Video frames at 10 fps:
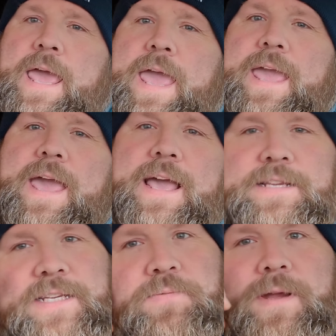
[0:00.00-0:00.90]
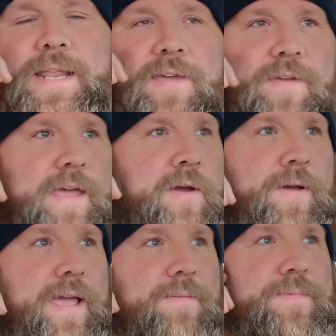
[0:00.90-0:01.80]
Hey guys, just wanted to give you a
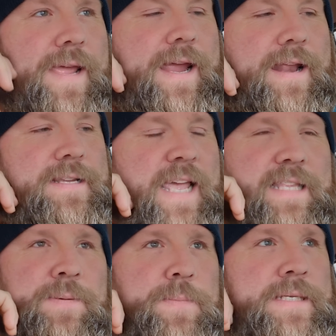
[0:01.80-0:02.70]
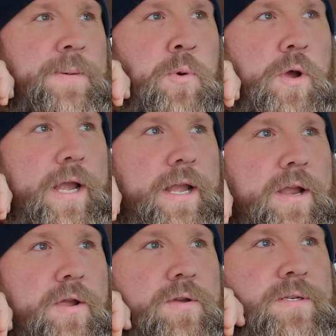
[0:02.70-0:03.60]
quick update. I just had some disappointing
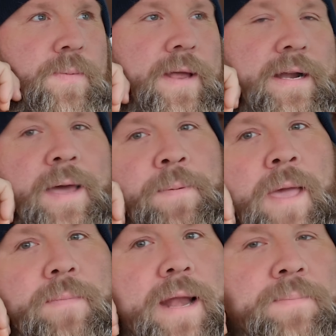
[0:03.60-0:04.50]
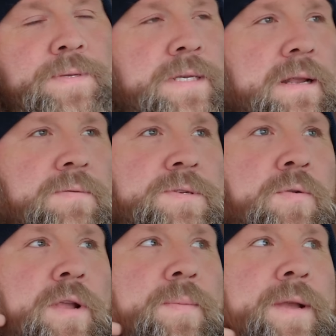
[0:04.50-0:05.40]
news about an upcoming episode I was
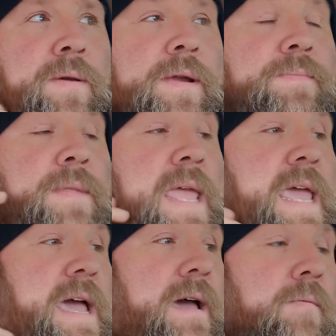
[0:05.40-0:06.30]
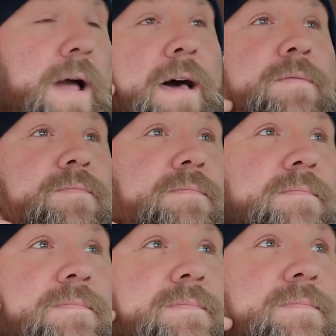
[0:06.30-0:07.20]
going to be doing. Well,
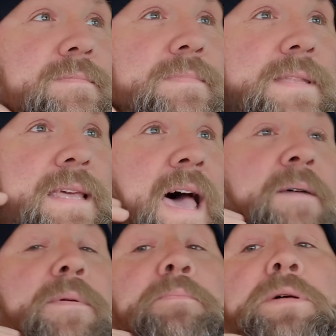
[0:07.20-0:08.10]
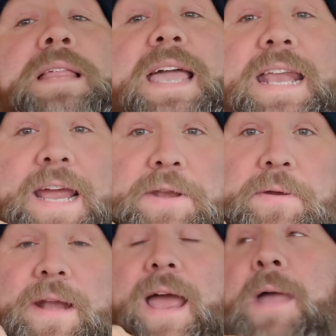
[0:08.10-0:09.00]
I've been planning on
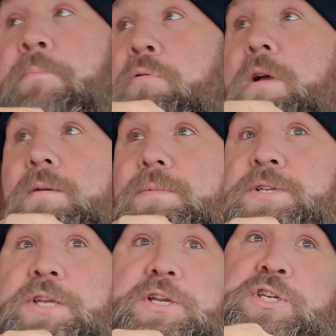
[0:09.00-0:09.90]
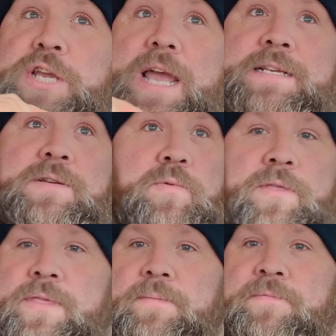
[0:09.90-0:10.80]
doing it. I probably should have checked
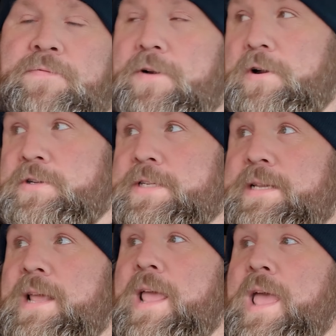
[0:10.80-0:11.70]
with them first.